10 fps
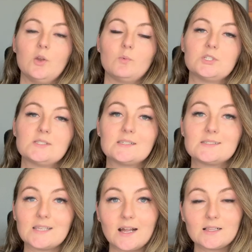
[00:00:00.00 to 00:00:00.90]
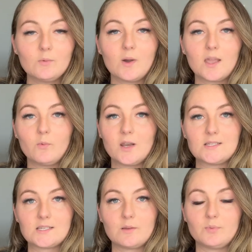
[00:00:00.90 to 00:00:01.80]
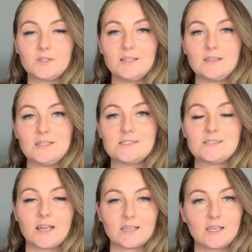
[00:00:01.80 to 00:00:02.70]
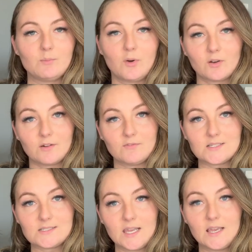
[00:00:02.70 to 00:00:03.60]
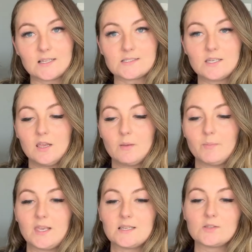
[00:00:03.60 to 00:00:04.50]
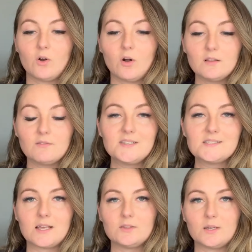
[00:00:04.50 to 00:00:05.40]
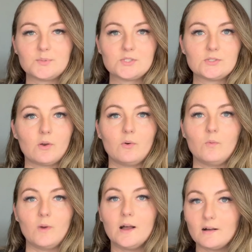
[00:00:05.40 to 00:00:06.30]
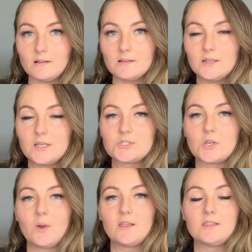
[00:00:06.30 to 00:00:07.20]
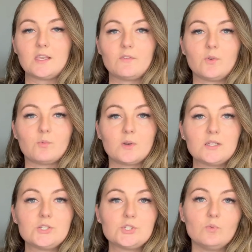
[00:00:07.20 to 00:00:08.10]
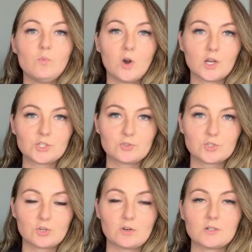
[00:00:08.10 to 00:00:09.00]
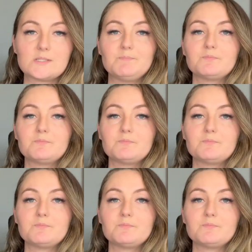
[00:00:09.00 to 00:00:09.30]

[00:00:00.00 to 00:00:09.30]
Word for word: which is exactly why I wanted to complete the second part of this test because all of these held up so well. So I think if you really do wash your shirts,